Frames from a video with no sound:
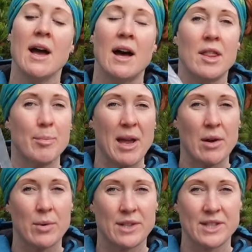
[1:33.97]
and the
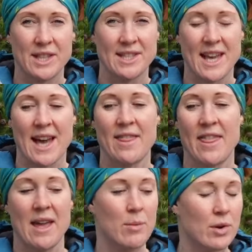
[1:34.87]
pink ones just there,
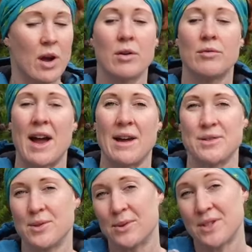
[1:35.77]
they will go
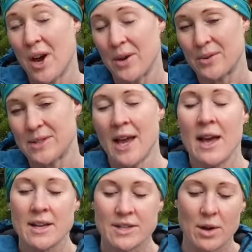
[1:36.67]
round your toes.
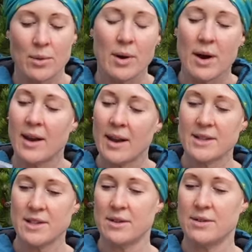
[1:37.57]
So I
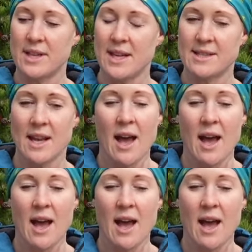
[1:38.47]
like to use these.